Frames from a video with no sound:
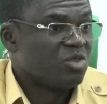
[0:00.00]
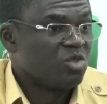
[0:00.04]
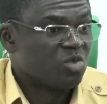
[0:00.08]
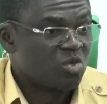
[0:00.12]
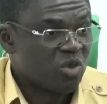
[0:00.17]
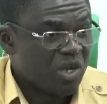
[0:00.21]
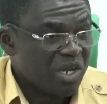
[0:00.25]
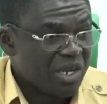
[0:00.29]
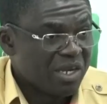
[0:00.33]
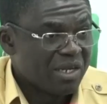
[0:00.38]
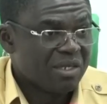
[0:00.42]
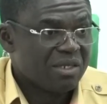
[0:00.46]

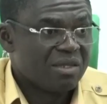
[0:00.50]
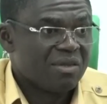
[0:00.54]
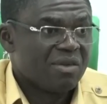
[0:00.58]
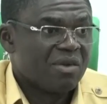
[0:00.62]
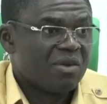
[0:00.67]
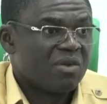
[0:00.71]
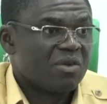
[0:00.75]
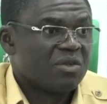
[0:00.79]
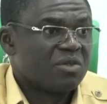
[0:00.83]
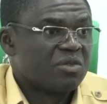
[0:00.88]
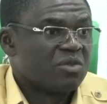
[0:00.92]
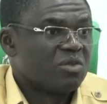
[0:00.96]
join
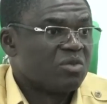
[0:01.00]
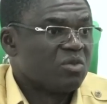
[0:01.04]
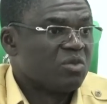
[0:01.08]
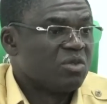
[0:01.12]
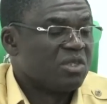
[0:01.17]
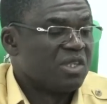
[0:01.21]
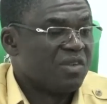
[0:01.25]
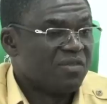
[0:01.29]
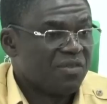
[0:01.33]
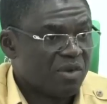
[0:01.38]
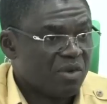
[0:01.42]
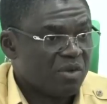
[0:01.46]
us to
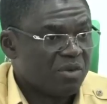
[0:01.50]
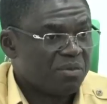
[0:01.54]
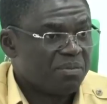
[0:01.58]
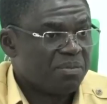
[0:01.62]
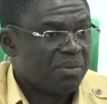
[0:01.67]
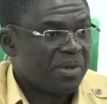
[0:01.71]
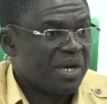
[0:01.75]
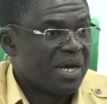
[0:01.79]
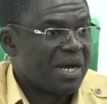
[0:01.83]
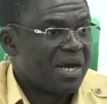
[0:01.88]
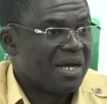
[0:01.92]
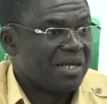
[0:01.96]
develop
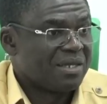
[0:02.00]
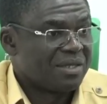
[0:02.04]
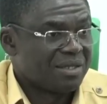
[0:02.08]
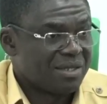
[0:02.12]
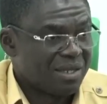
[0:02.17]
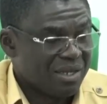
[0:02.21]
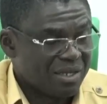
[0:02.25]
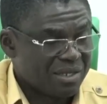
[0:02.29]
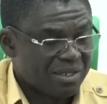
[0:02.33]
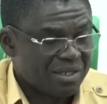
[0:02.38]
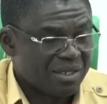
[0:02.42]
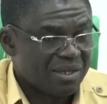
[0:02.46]
our
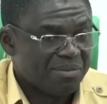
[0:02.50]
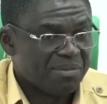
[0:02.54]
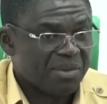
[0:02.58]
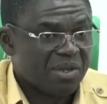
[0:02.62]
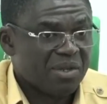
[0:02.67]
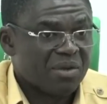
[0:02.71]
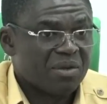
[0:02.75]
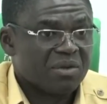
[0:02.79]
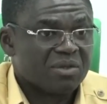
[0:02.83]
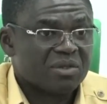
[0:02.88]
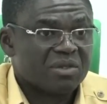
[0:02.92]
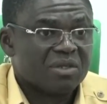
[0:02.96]
state,
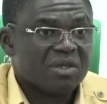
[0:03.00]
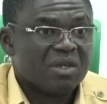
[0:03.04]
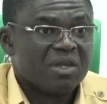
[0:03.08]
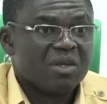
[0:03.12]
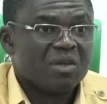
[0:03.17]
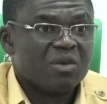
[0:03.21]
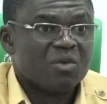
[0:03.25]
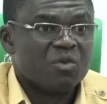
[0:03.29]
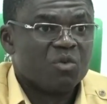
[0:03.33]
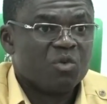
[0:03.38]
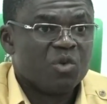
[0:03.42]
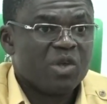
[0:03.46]
because
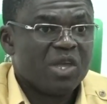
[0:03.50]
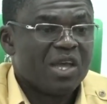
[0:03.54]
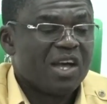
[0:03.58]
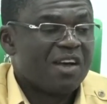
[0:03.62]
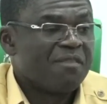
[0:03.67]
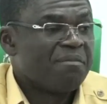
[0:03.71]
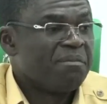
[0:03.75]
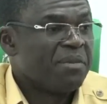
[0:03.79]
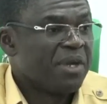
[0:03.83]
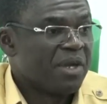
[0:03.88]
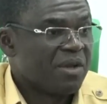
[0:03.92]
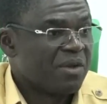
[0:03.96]
we
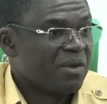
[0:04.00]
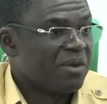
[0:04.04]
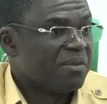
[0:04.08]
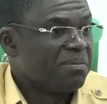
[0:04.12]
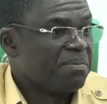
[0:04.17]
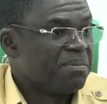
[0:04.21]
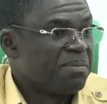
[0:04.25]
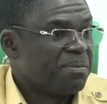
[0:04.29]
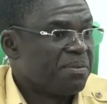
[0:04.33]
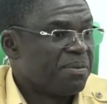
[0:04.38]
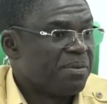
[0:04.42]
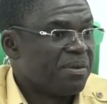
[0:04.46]
have made up
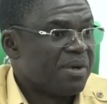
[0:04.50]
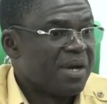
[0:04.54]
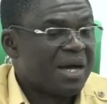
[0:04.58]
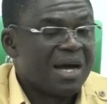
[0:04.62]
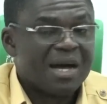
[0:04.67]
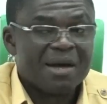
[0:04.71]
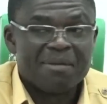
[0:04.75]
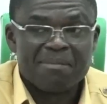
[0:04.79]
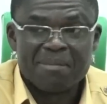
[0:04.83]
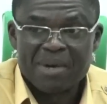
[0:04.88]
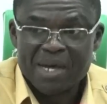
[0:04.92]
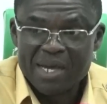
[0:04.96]

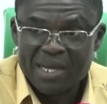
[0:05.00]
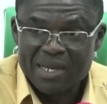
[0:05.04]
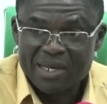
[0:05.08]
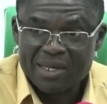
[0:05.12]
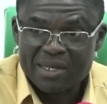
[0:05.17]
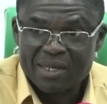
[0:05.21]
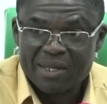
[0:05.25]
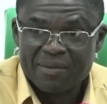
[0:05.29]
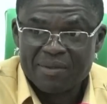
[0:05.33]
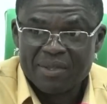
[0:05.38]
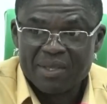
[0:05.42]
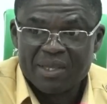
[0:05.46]
our mind
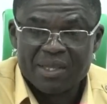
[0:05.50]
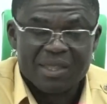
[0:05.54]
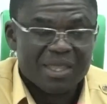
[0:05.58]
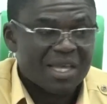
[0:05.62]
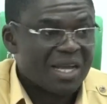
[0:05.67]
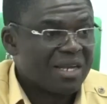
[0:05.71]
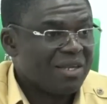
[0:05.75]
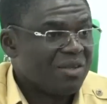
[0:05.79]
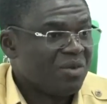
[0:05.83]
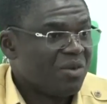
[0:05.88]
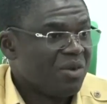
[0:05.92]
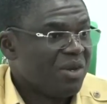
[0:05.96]

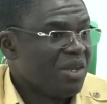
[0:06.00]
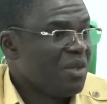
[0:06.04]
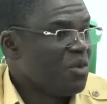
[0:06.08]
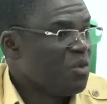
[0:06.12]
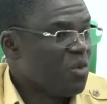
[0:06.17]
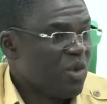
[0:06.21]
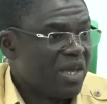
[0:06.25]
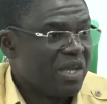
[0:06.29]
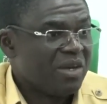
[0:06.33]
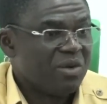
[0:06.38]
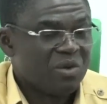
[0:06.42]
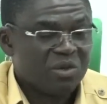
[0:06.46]
that the only
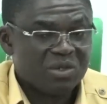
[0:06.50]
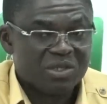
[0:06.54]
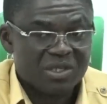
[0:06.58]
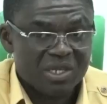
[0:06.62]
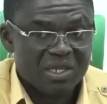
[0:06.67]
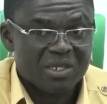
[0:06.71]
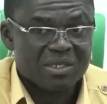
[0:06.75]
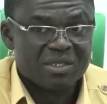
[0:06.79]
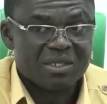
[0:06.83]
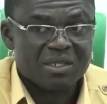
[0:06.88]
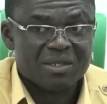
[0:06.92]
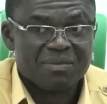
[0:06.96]
way Edo
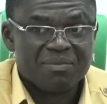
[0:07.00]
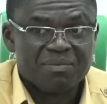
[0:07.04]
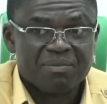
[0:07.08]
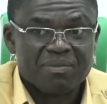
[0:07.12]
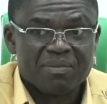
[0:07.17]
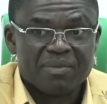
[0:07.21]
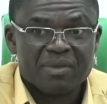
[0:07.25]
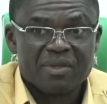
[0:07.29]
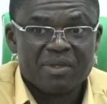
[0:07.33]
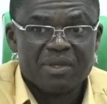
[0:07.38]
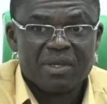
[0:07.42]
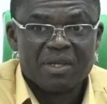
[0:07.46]
State
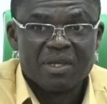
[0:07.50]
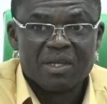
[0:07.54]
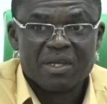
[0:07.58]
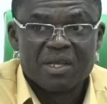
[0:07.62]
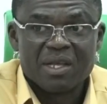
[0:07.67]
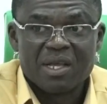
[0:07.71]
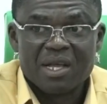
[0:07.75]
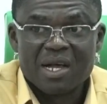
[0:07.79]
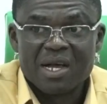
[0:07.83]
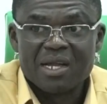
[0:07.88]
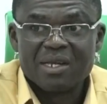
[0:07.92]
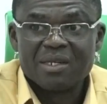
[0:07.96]

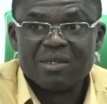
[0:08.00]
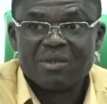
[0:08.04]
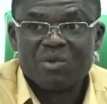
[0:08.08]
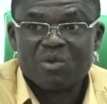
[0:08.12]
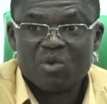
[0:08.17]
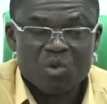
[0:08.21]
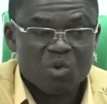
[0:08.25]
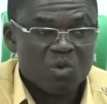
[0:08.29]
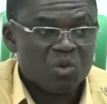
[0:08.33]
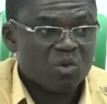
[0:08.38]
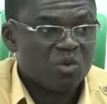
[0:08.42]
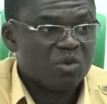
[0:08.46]
can
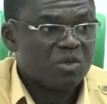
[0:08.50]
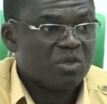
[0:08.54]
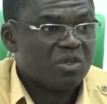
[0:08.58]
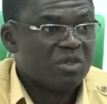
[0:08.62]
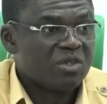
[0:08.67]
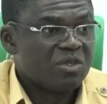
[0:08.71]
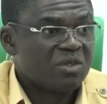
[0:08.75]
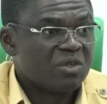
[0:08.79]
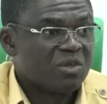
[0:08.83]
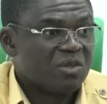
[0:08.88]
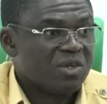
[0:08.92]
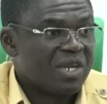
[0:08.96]
grow
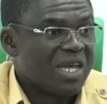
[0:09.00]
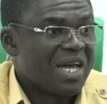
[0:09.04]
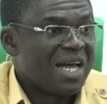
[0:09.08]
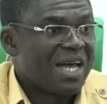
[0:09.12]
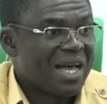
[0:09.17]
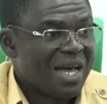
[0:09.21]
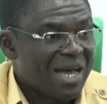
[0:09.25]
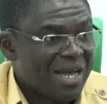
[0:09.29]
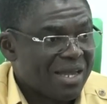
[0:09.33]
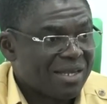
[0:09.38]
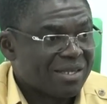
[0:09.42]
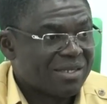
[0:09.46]
to that
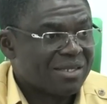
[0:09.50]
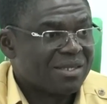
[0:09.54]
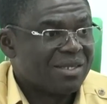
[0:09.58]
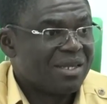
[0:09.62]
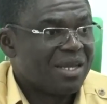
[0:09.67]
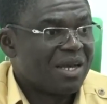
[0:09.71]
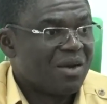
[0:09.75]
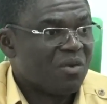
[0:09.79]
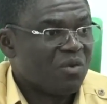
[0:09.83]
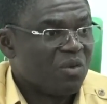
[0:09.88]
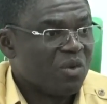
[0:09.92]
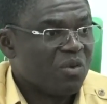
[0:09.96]
height
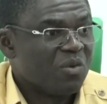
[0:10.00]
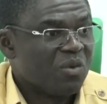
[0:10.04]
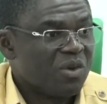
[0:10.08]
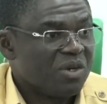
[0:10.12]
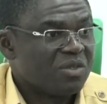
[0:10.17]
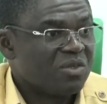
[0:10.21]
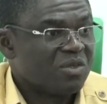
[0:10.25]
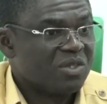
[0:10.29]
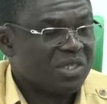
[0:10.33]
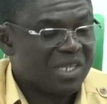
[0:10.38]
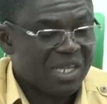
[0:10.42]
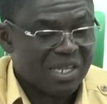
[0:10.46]
that we
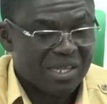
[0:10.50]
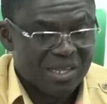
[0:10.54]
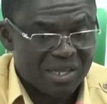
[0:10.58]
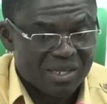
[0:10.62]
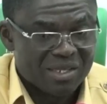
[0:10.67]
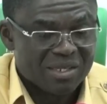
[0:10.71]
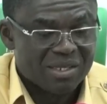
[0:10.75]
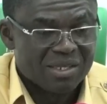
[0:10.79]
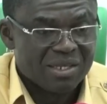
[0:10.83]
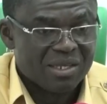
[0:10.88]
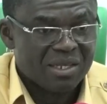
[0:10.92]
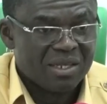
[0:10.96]
want to take
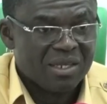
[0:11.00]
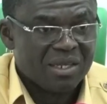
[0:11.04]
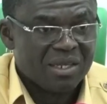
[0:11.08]
it